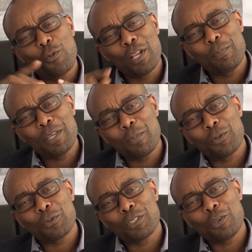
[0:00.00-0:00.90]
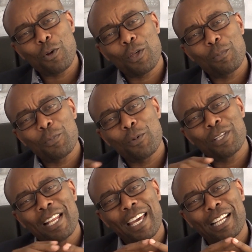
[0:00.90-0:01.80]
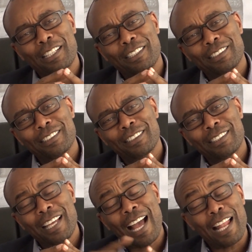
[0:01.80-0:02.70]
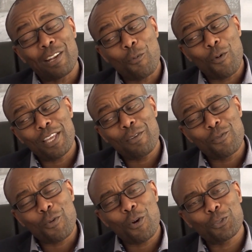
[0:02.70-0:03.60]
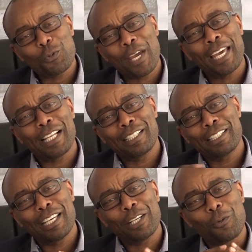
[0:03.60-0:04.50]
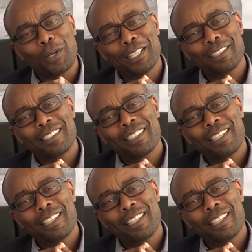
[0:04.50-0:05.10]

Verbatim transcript: you will be able to see all the people in hell. And where, if you go to hell, Edward,